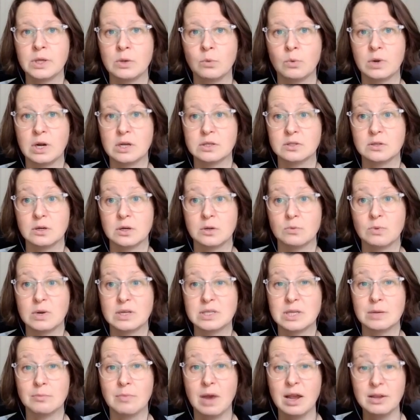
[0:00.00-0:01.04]
when I started
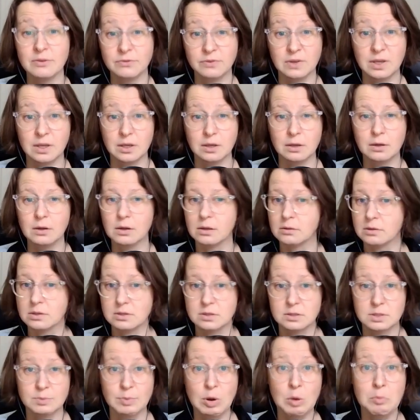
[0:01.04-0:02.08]
raising my fee, and this
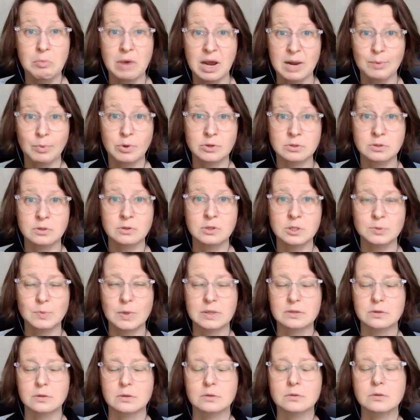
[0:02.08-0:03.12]
is about my personal
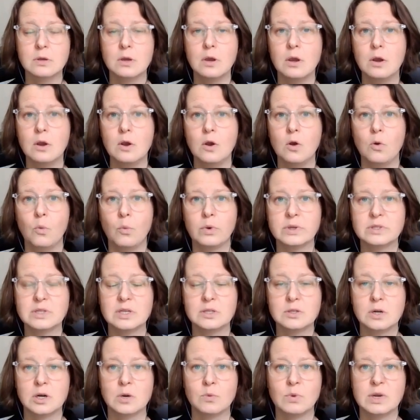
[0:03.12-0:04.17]
expenses, once I
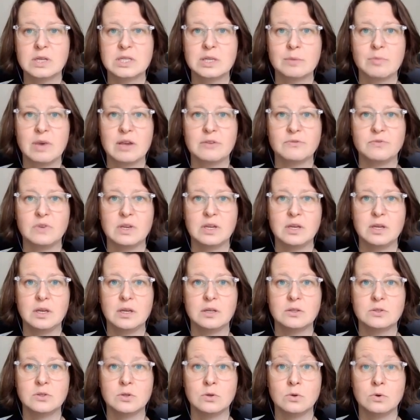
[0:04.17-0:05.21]
started raising my
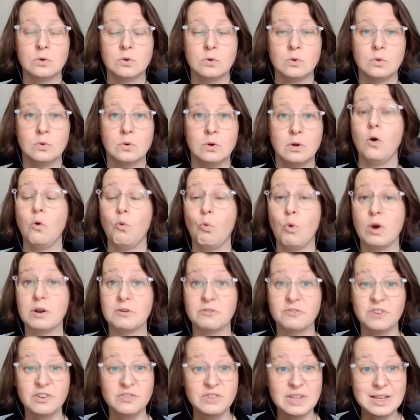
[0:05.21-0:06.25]
fee to
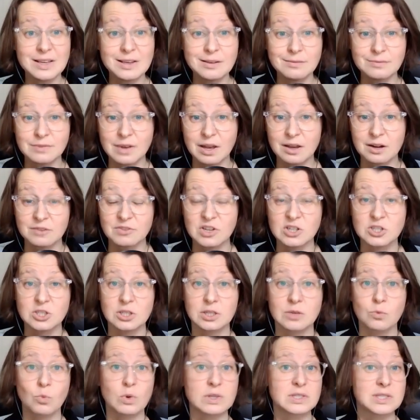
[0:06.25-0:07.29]
$150 and
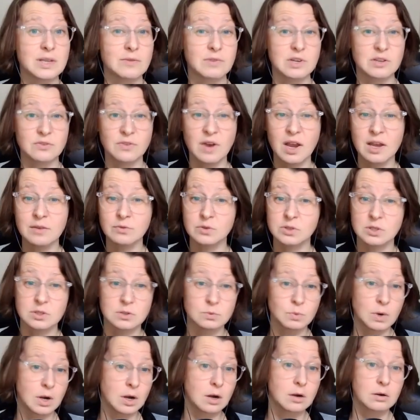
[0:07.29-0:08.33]
eventually $175, which
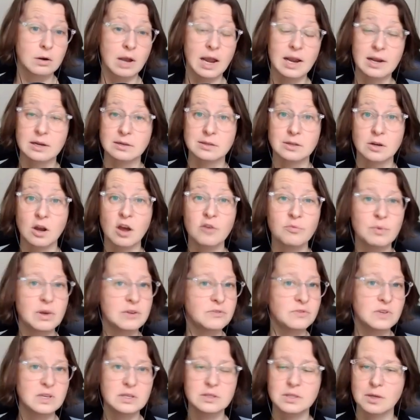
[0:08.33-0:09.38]
is where I ended off my
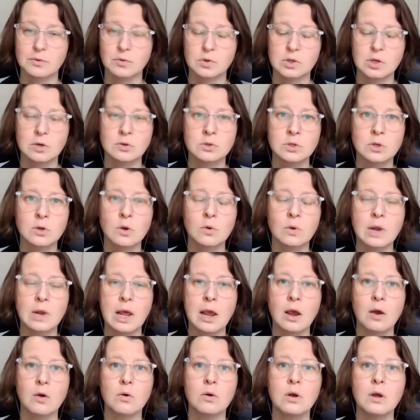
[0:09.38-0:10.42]
fee several years ago
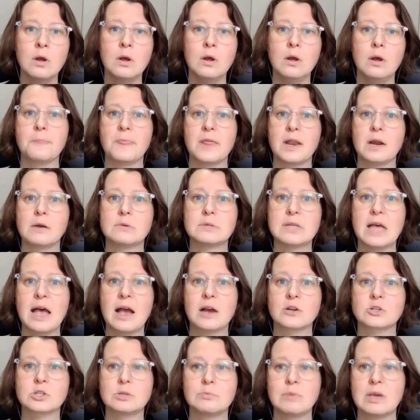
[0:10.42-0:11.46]
now, that I was
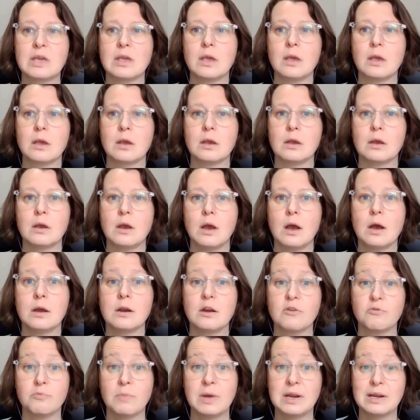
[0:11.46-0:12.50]
actually making
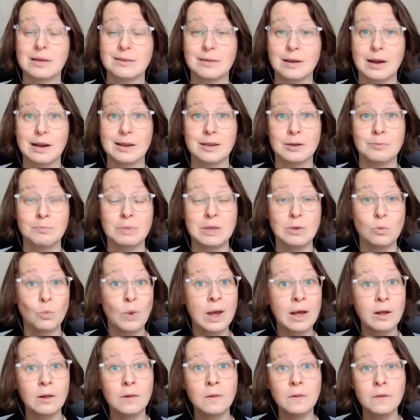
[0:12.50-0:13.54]
enough money that I could be
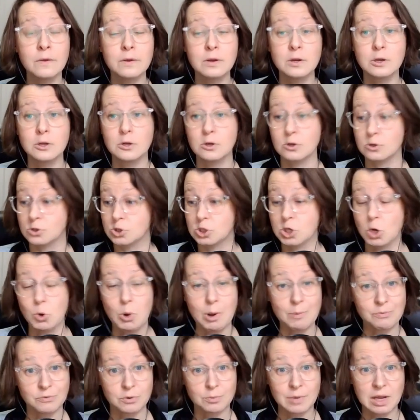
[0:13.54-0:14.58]
well, show
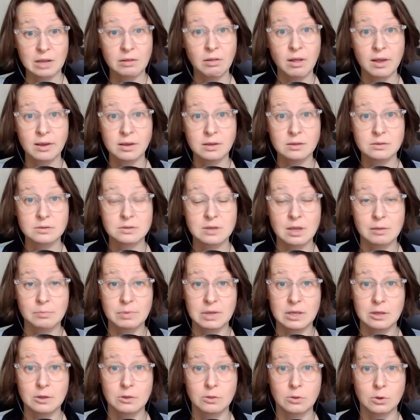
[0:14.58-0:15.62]
up for my clients, and
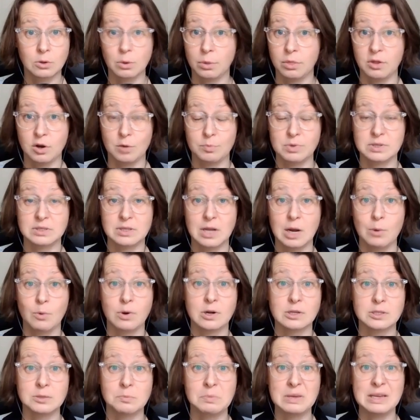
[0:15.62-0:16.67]
be the good therapist that I
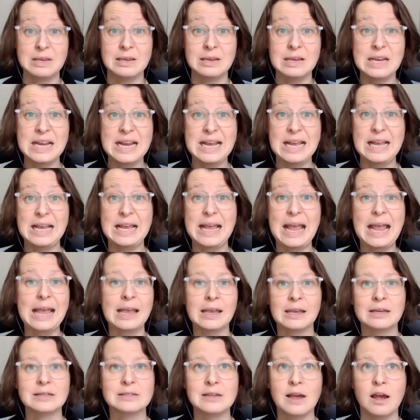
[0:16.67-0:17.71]
wanted to be,
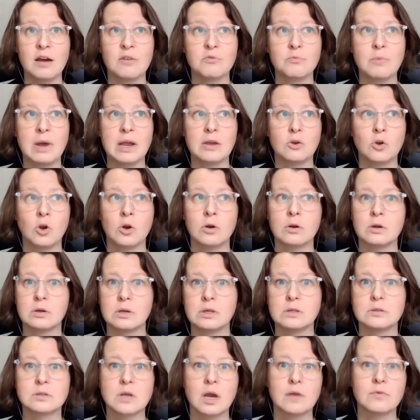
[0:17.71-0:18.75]
and have my current
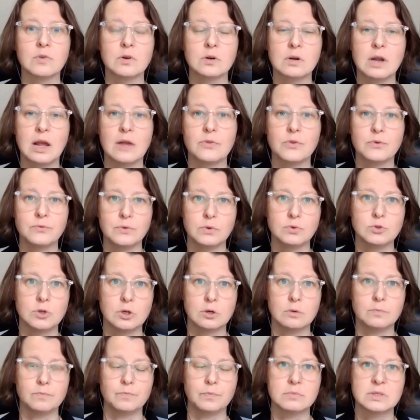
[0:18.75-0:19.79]
needs covered and the
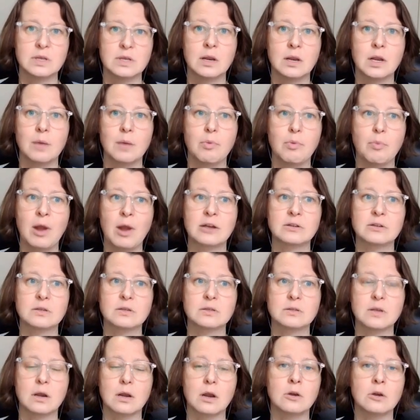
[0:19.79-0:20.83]
future. Setting up a
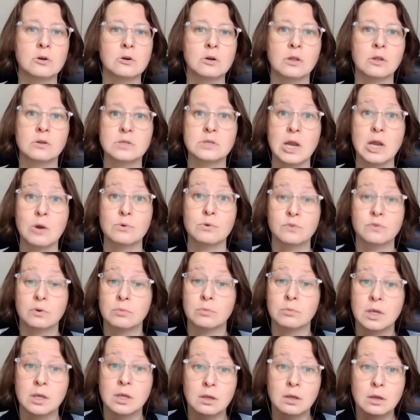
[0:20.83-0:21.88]
practice at $100 an hour for
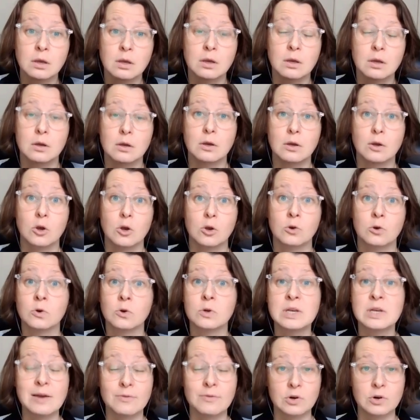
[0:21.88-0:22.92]
me
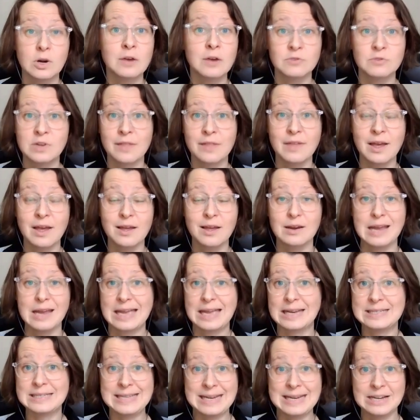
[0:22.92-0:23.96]
could never have done that
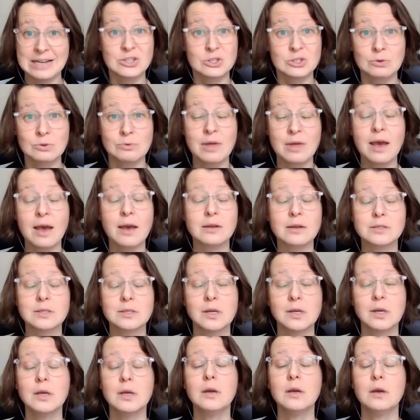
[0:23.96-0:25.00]
and didn't do that.
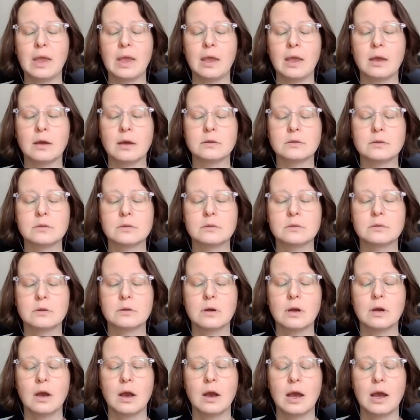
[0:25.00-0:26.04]
And
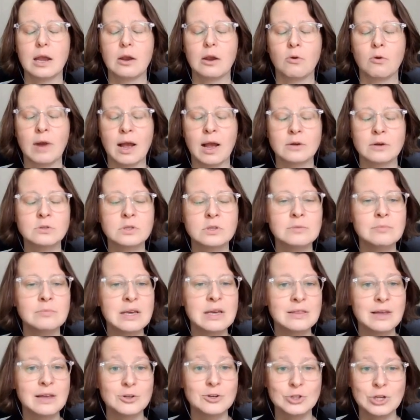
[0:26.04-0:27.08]
I gradually
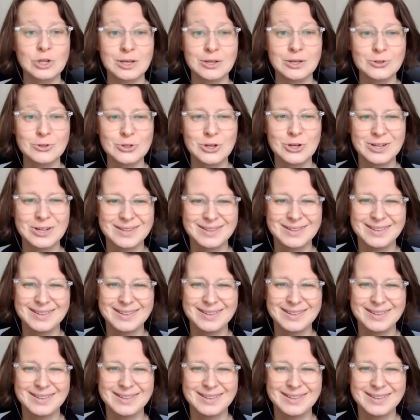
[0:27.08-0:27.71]
made that change